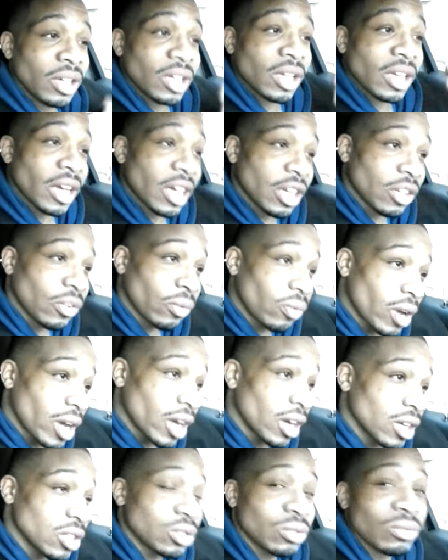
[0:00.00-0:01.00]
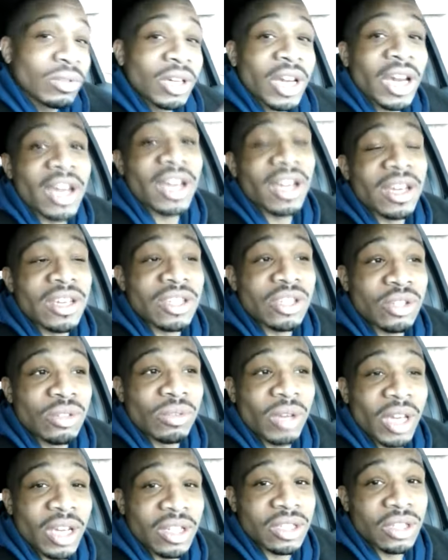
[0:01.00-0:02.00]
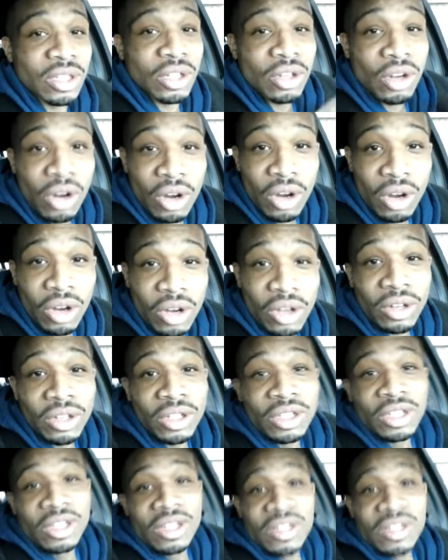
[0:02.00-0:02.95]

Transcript: Now I advise you guys to actually call